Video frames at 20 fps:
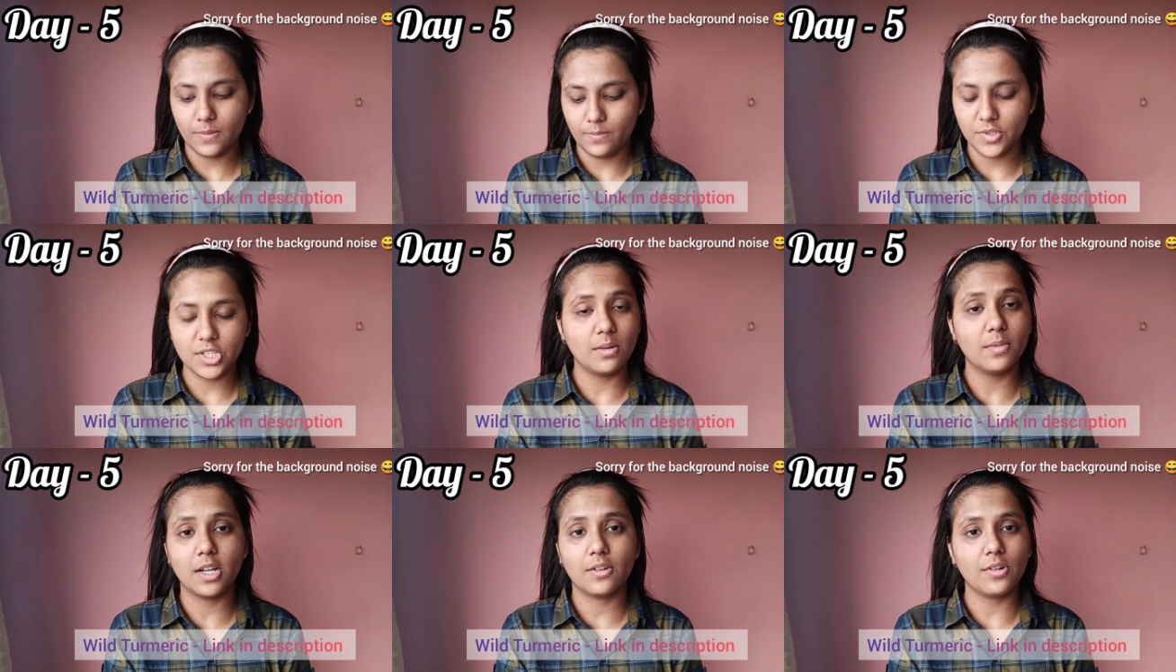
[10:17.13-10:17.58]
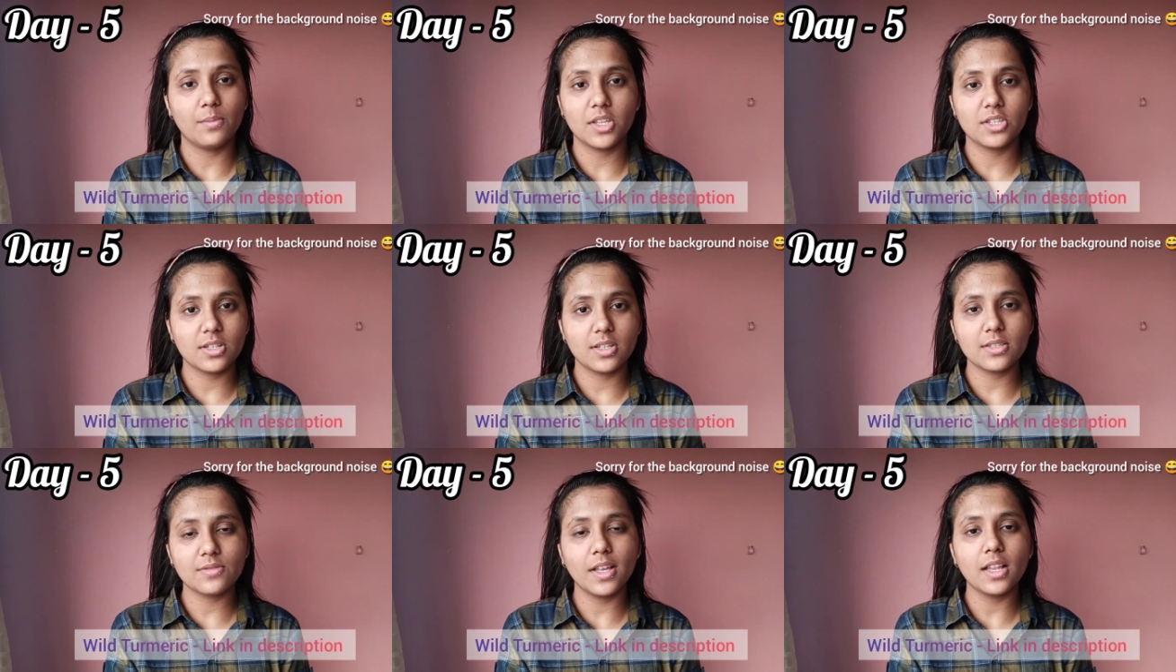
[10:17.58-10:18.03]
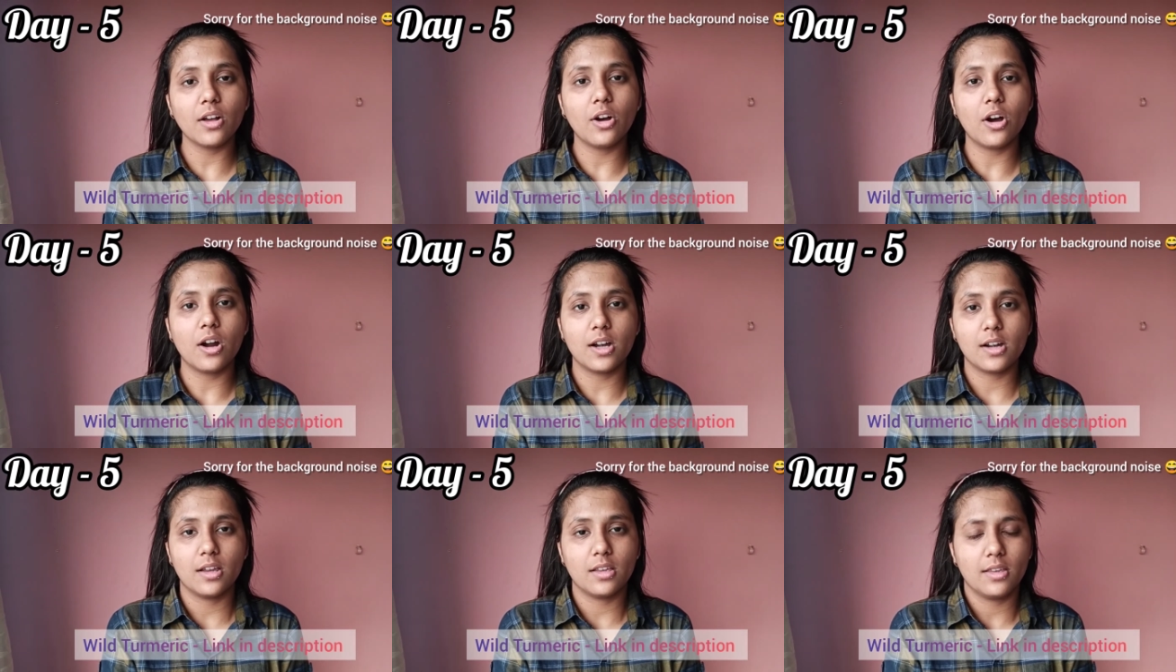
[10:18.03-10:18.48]
turmeric from kitchen as well,
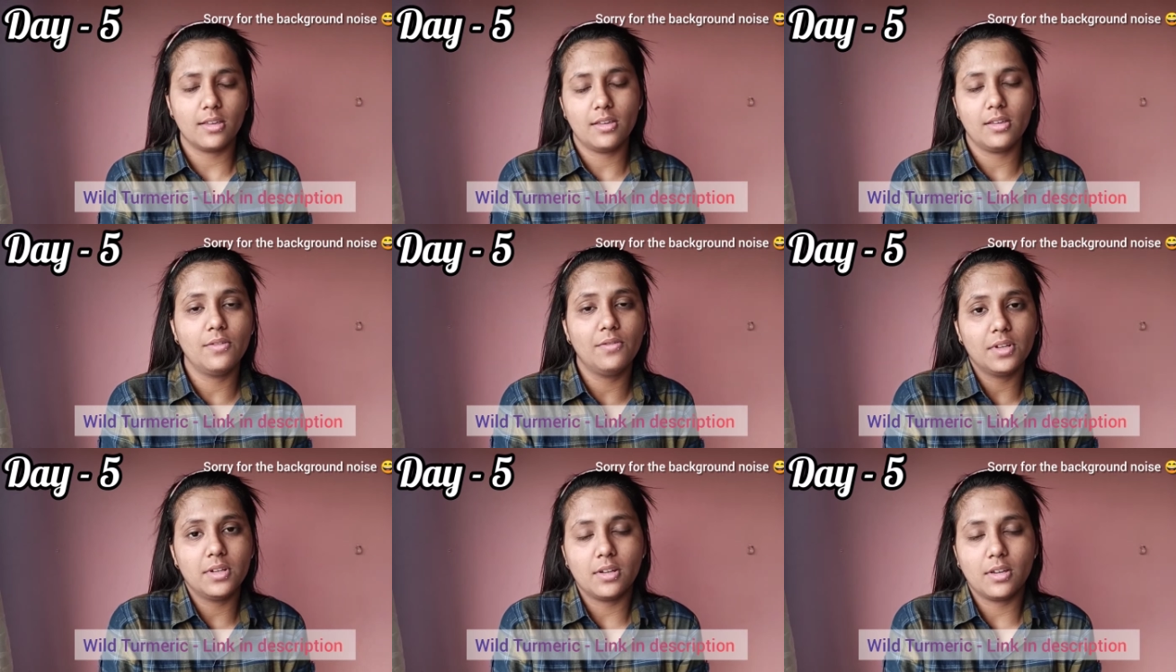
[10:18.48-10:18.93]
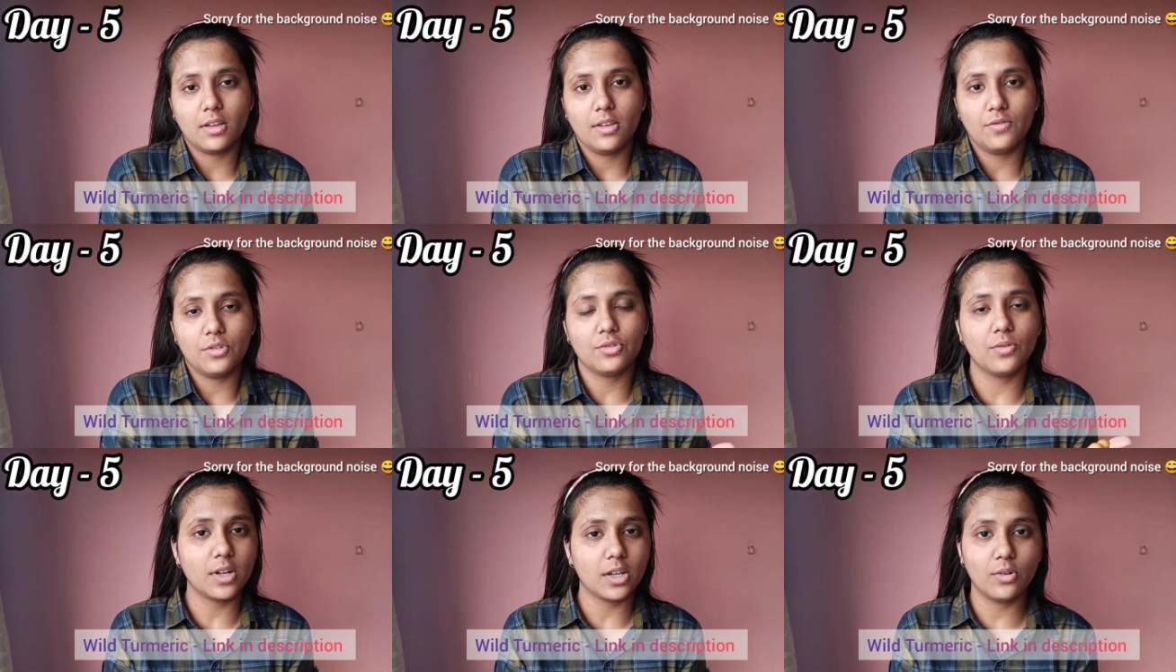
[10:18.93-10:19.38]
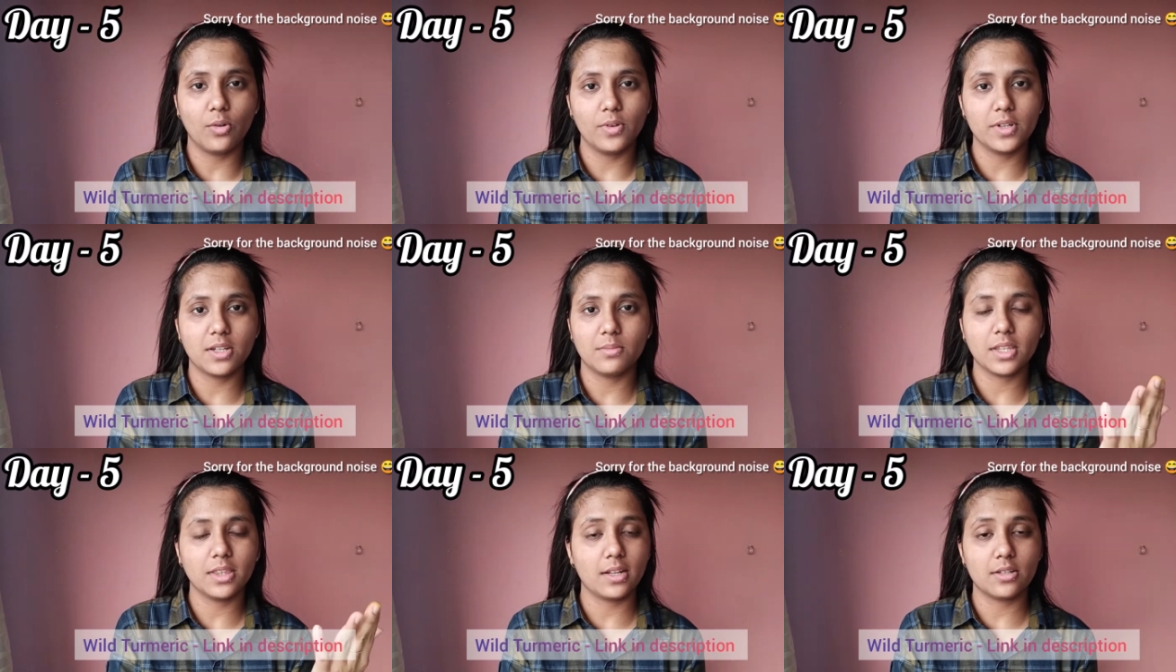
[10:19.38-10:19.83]
or even if you don't want to go with
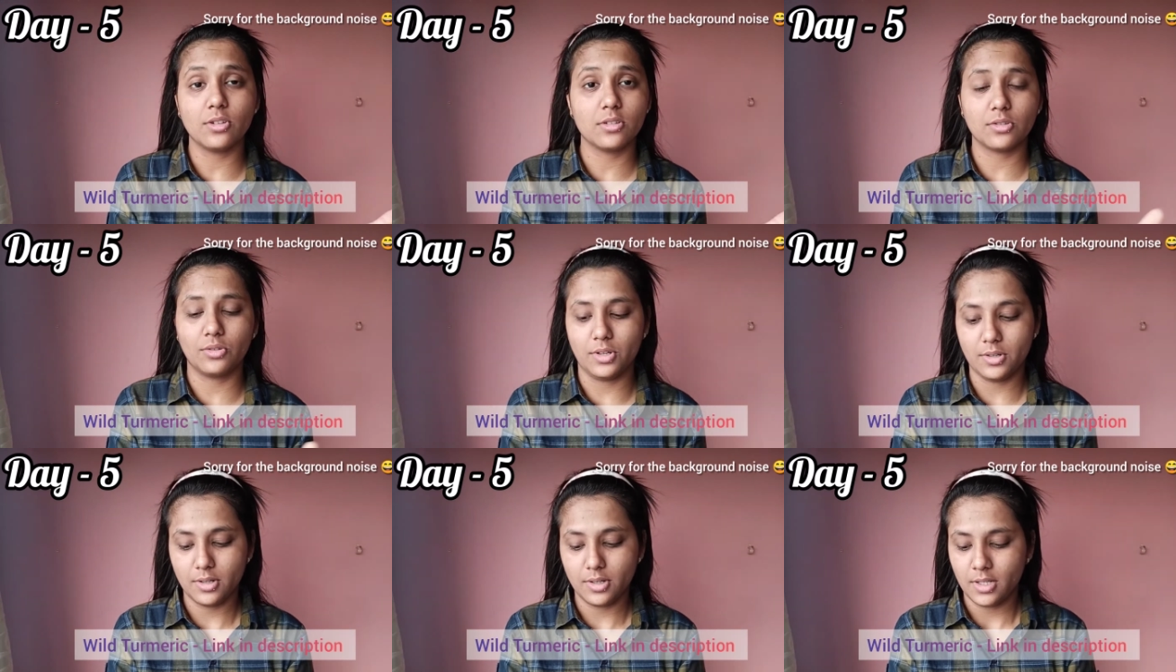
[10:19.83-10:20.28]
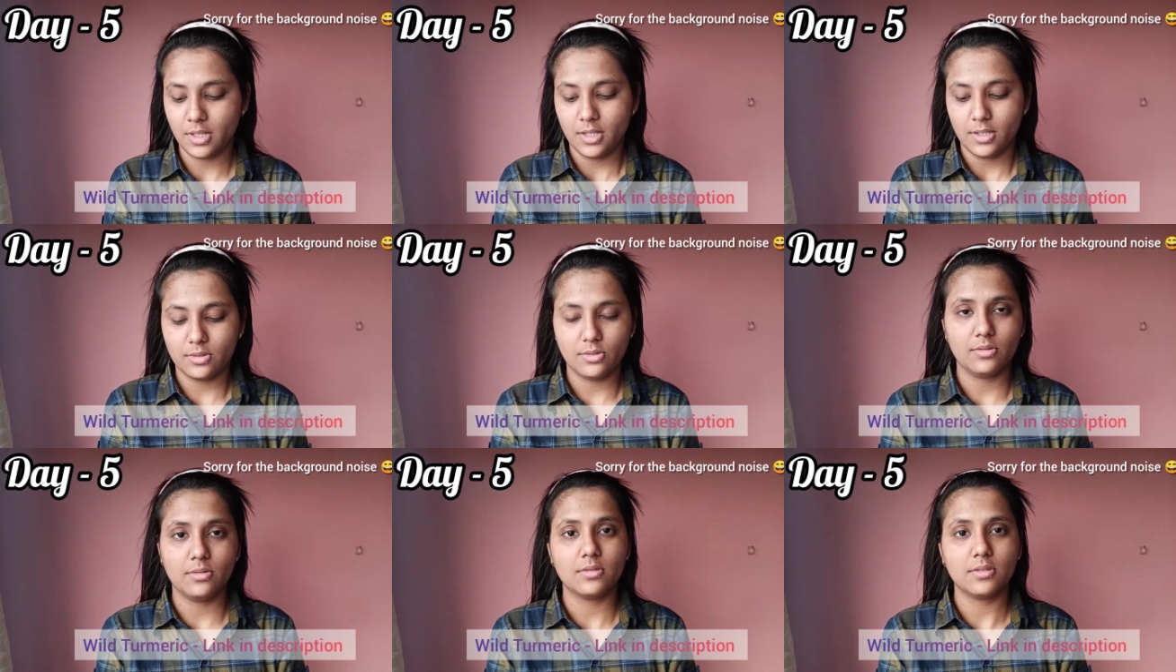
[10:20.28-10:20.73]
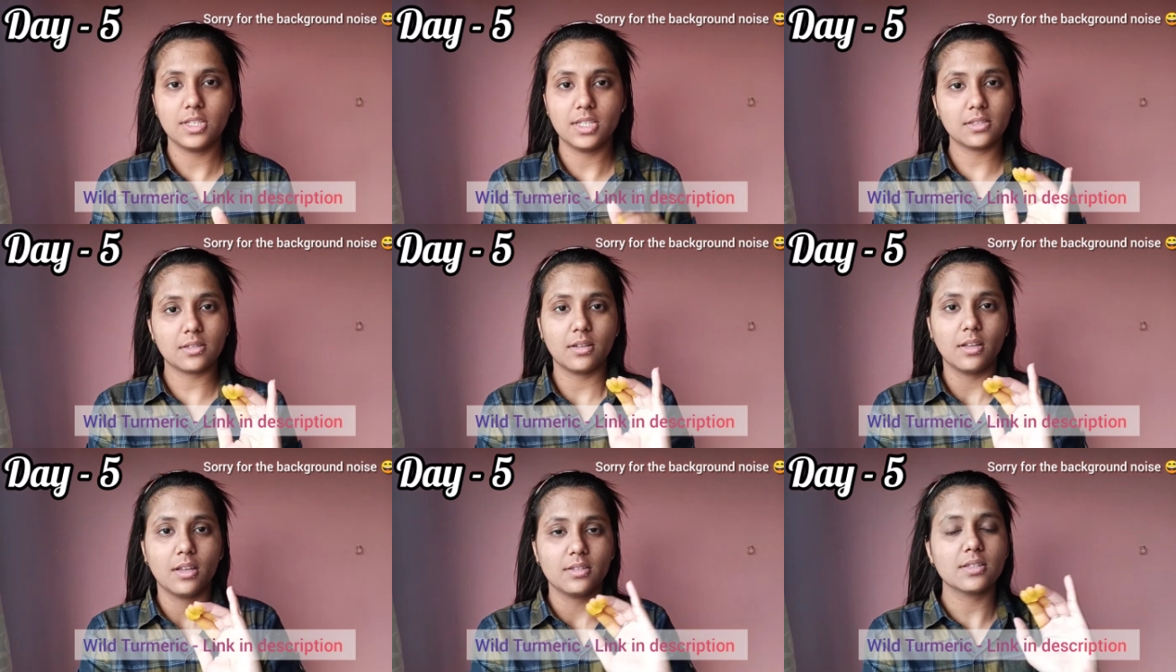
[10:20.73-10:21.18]
turmeric, that's also. So
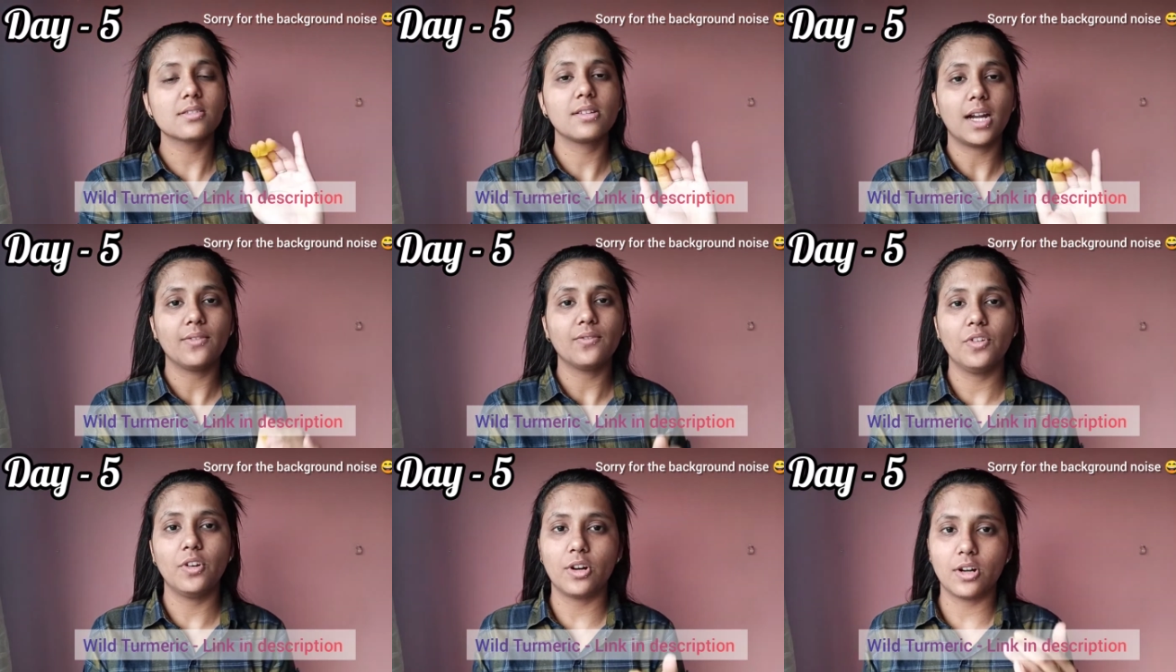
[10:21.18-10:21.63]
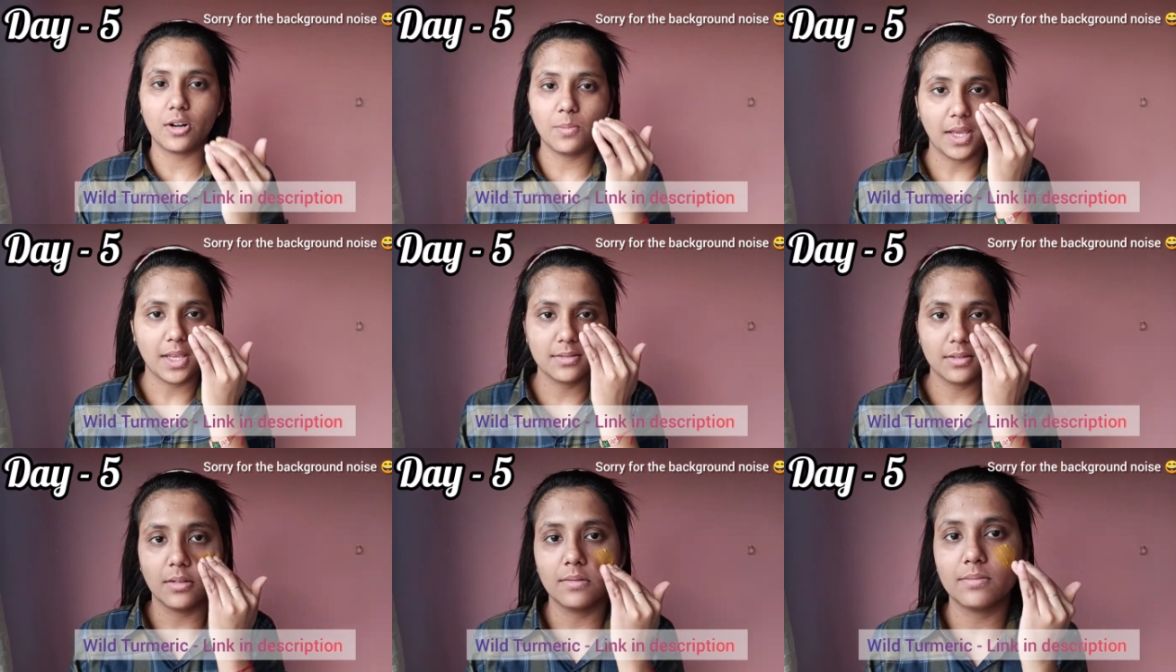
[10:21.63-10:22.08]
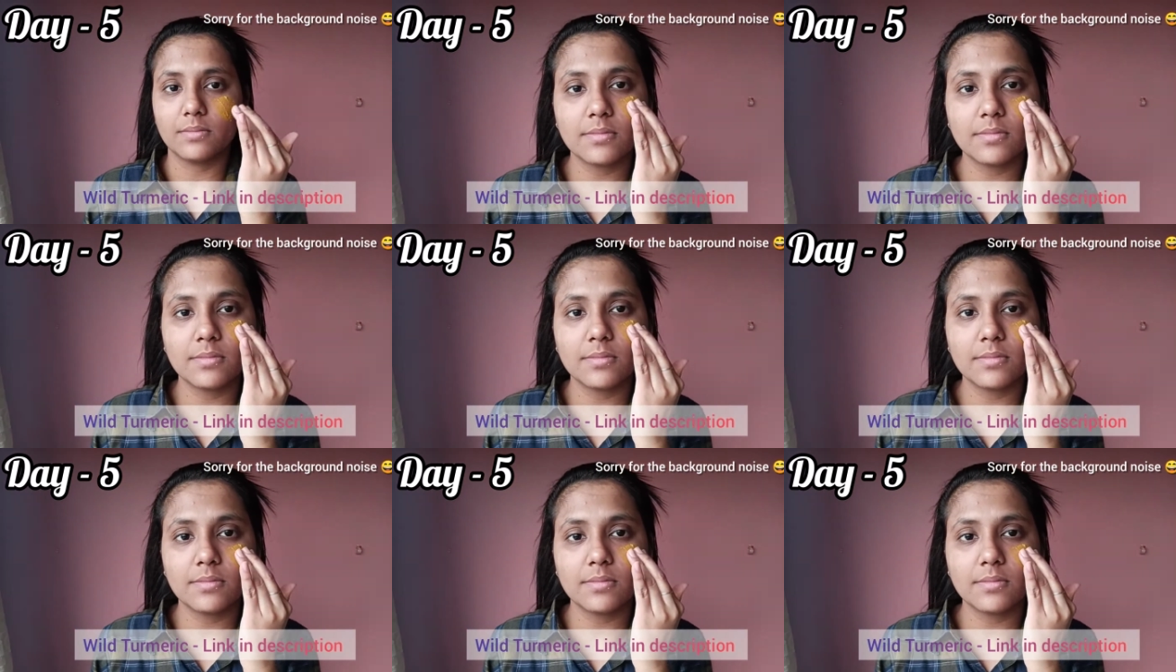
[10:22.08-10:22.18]
just gram flour or basin.